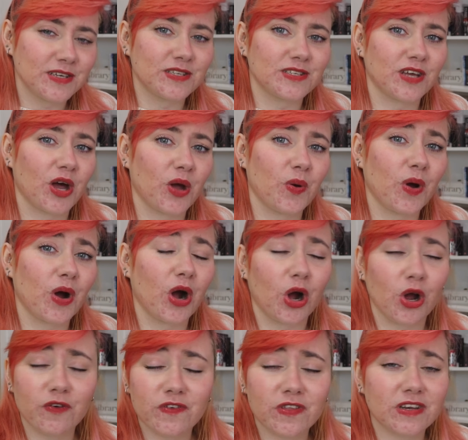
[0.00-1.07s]
So
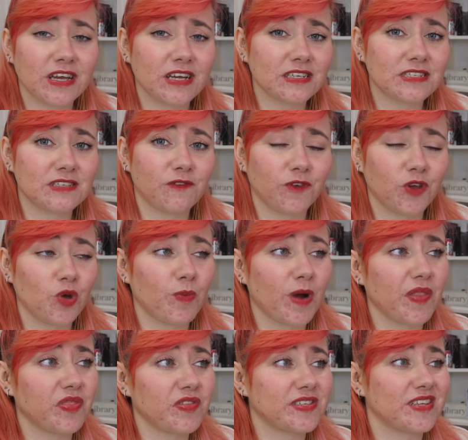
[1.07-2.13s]
over the next few
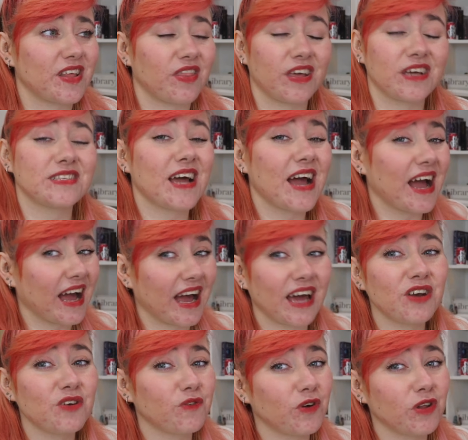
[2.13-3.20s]
months, there's a
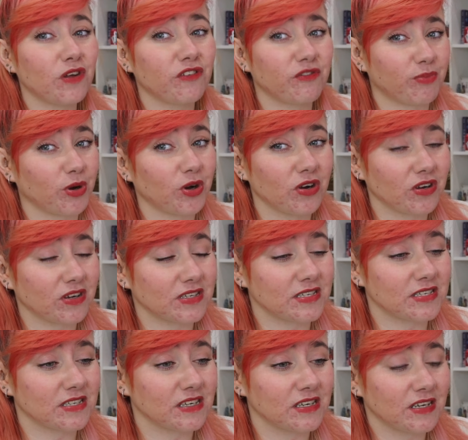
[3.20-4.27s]
handful of
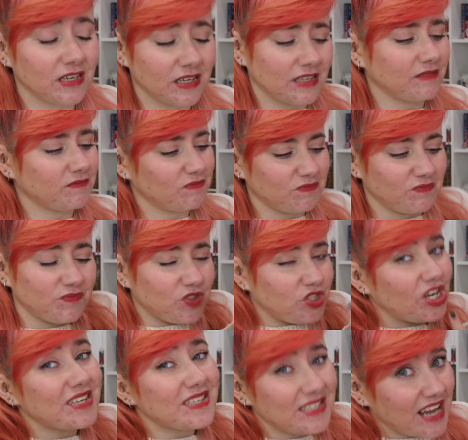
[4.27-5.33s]
books,
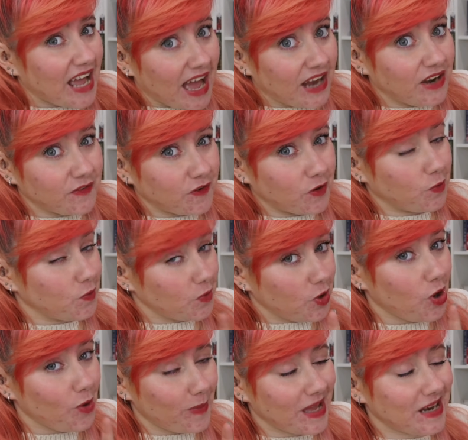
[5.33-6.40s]
just a handful,
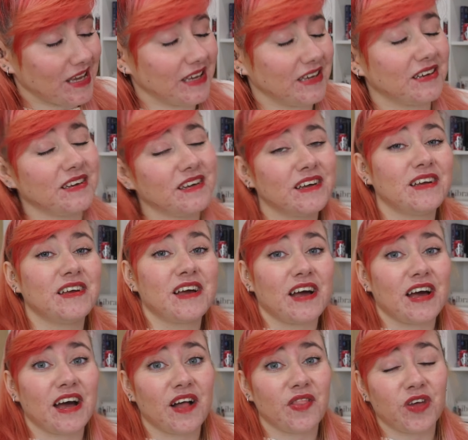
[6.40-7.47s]
not many,
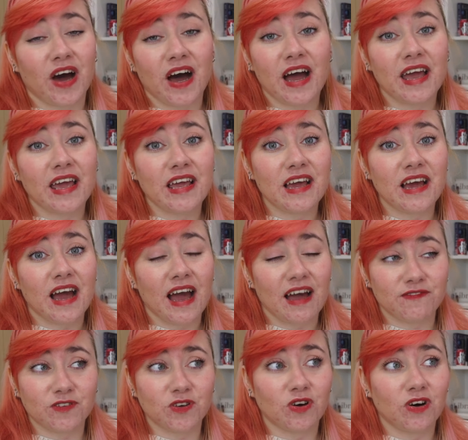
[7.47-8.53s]
uh, that I
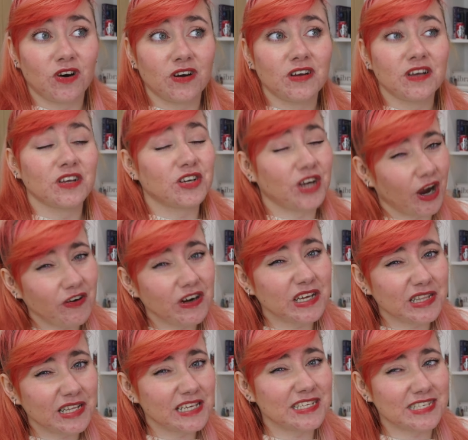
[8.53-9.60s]
have got
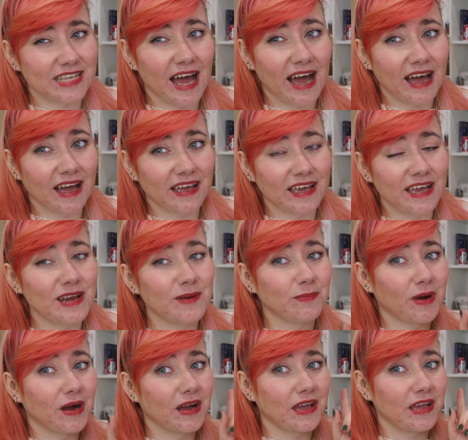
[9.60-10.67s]
currently sat in
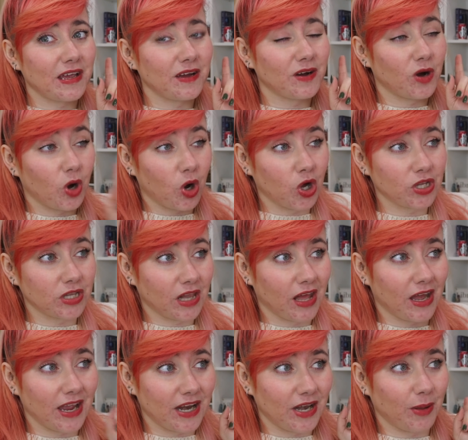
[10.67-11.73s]
my
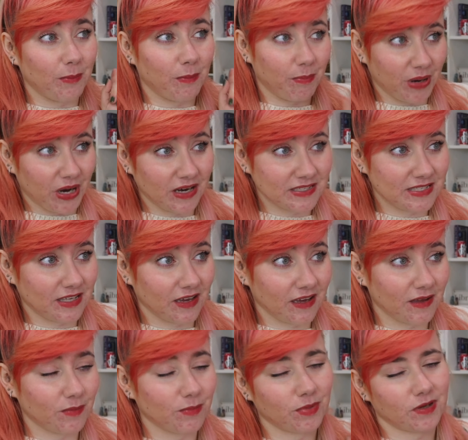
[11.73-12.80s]
online
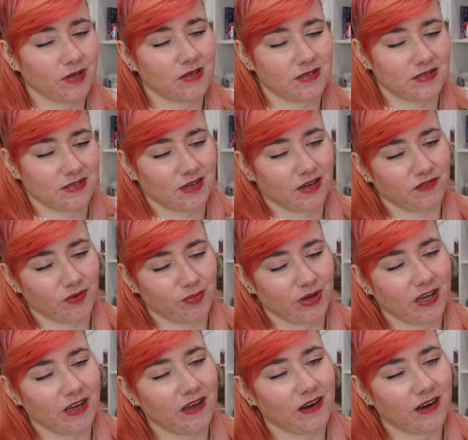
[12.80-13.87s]
basket because I
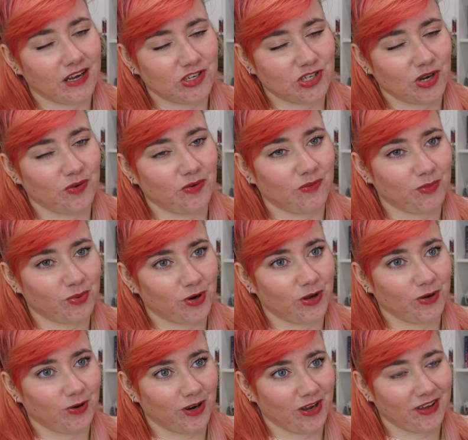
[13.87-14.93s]
repeat, I don't
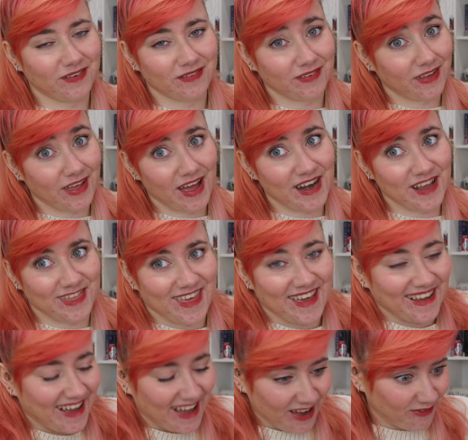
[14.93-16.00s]
pre-order
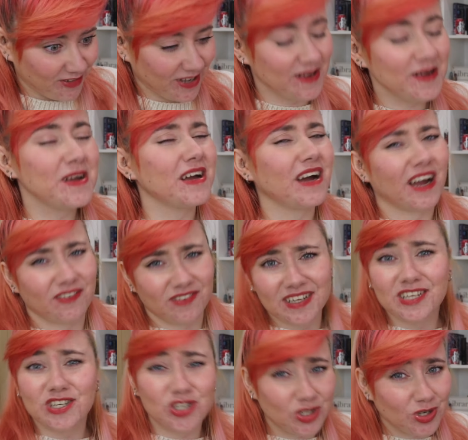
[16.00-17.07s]
anything ever. I really
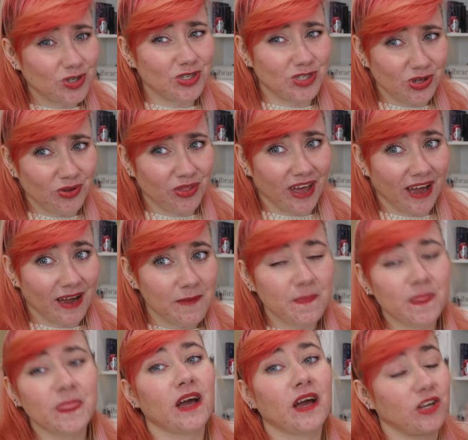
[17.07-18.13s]
should do that.
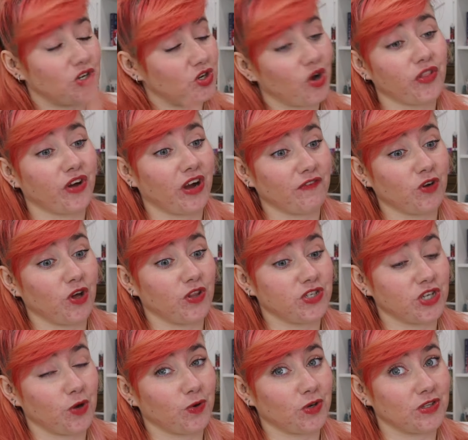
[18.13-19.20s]
Not that I've got the
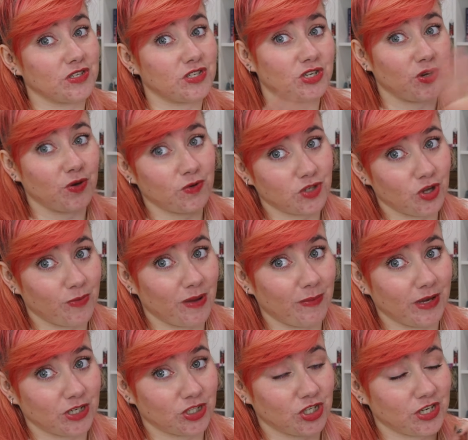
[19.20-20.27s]
tokens to, so maybe
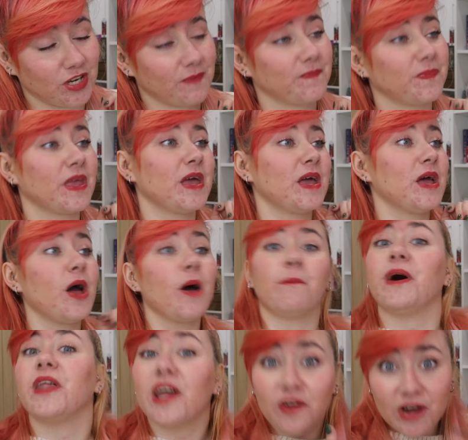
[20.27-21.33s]
I shouldn't.
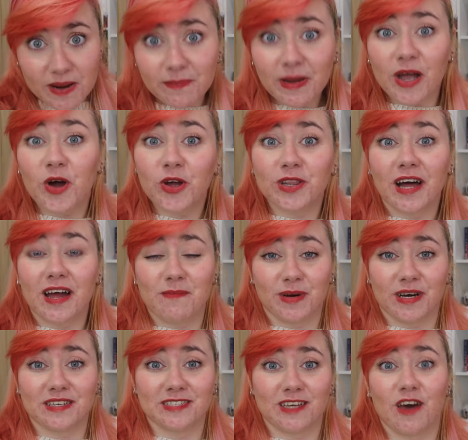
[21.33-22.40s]
But they're in my online
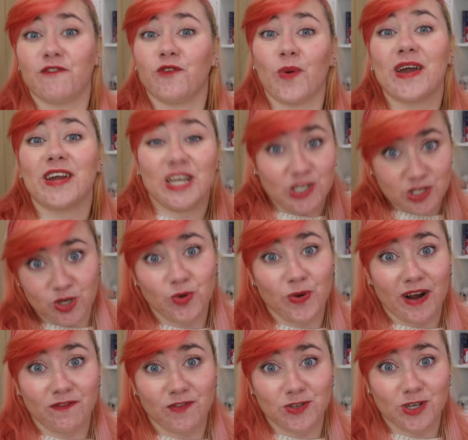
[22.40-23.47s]
basket for when I do
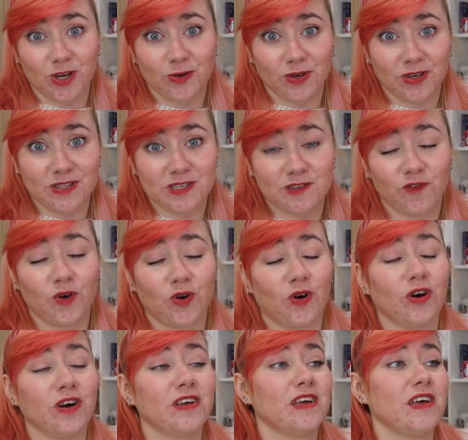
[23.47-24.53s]
have the tokens
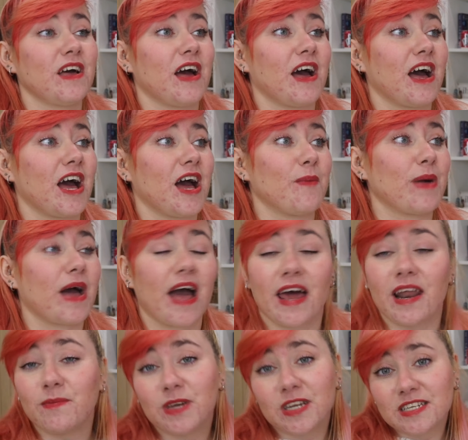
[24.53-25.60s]
for. Um, and
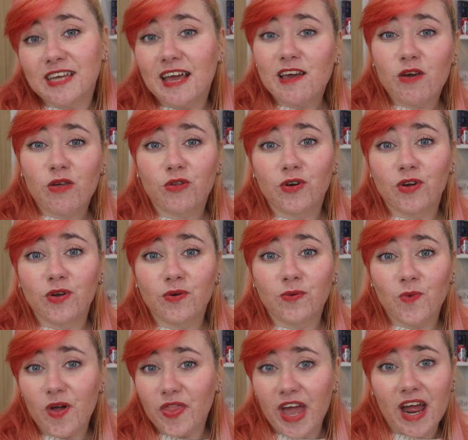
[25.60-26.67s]
I'm going to take you through
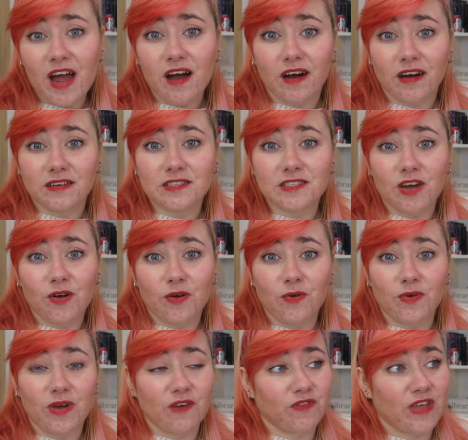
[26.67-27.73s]
what they are. So
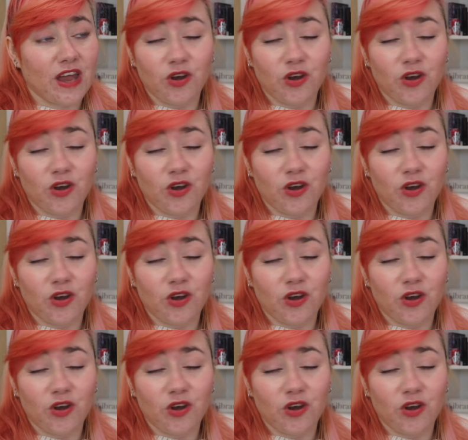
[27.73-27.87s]
if they're